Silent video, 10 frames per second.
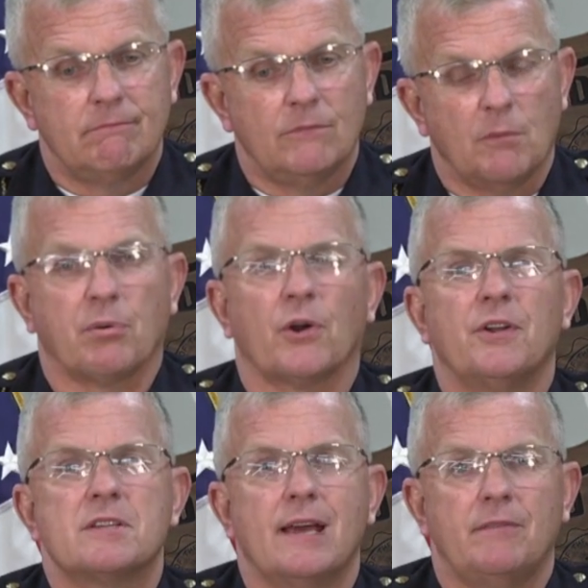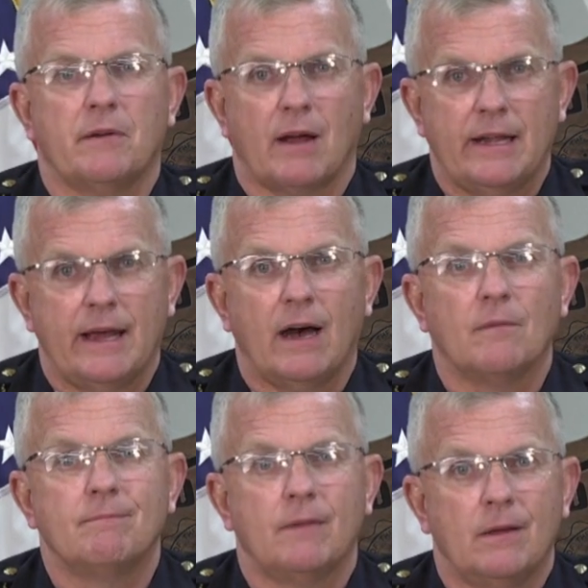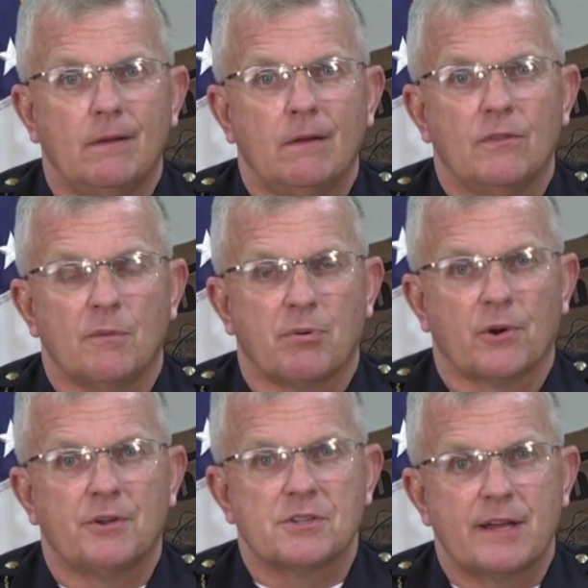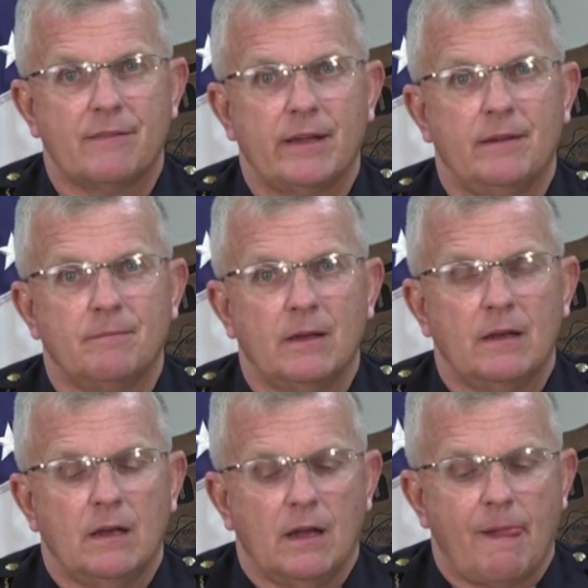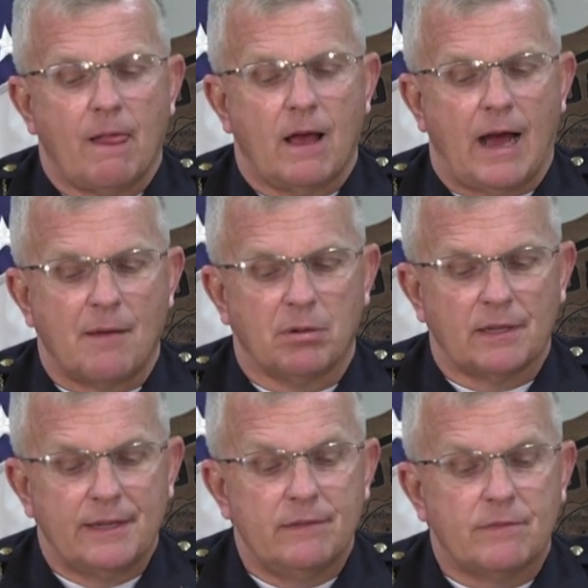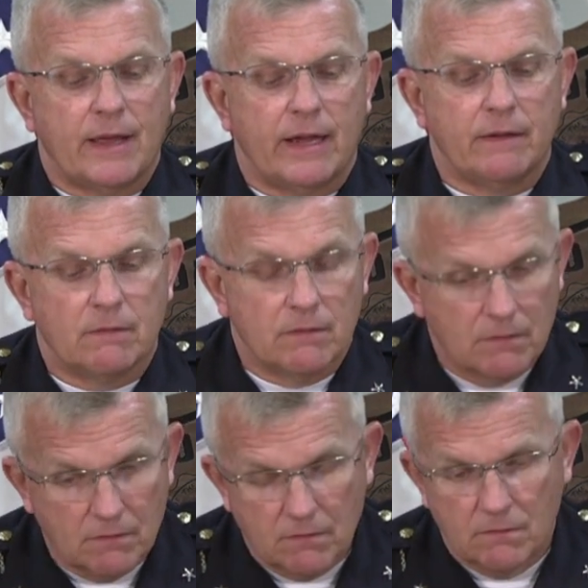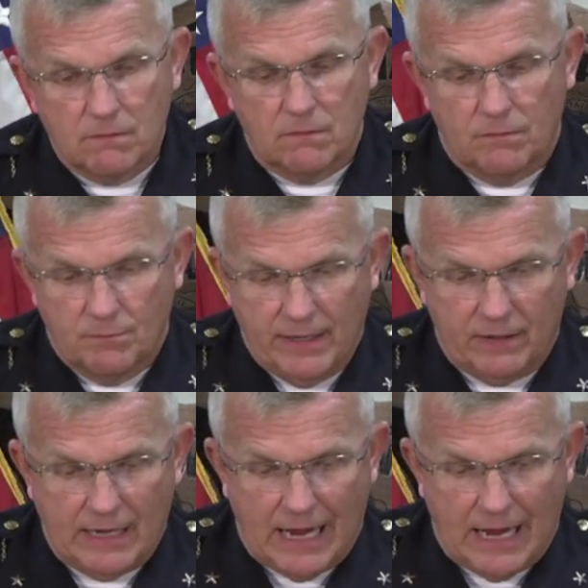the burden is heavy right now. The burden is heavy. I believe that being the